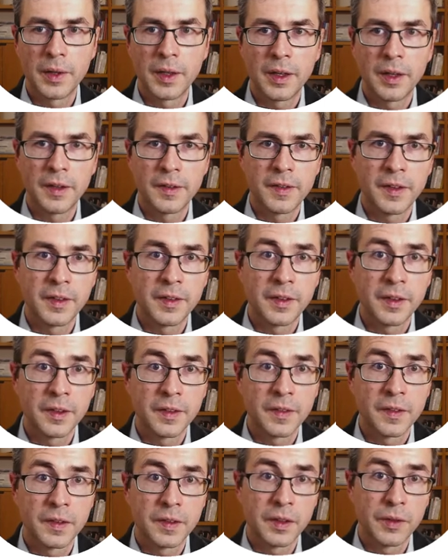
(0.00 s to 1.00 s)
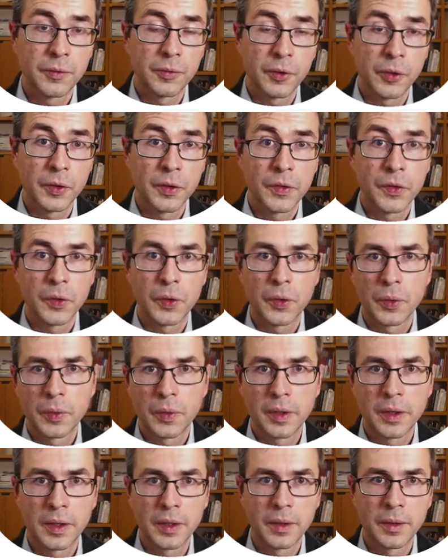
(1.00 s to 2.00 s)
Ascending is the default, so
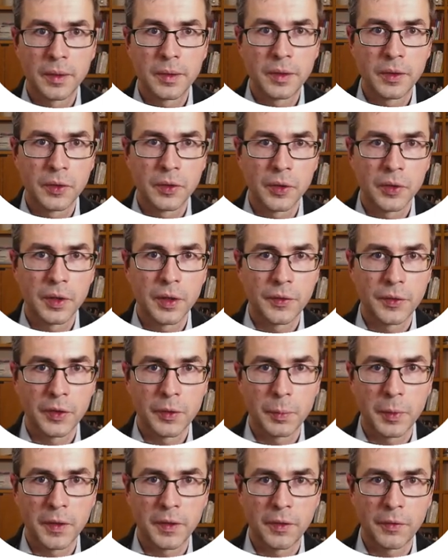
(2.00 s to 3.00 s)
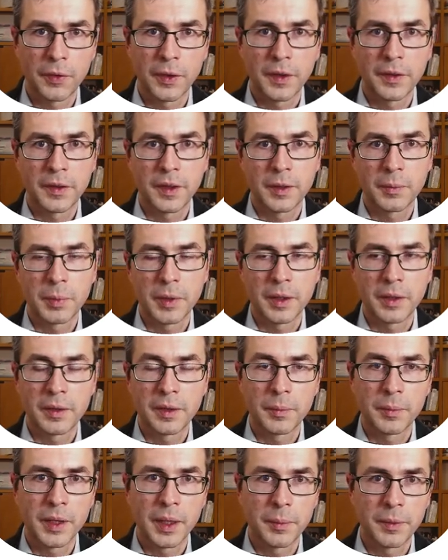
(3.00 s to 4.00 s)
you don't have to specify that, but
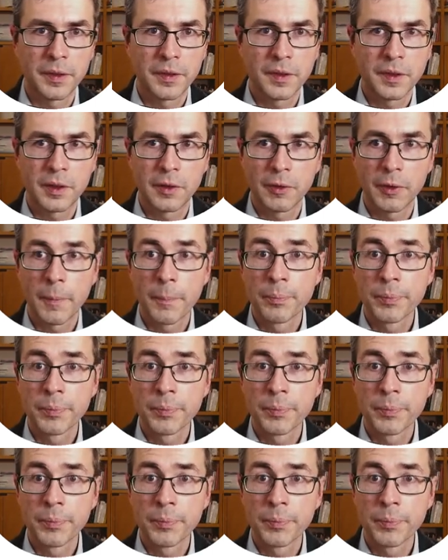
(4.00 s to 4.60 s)
sometimes it's clearer.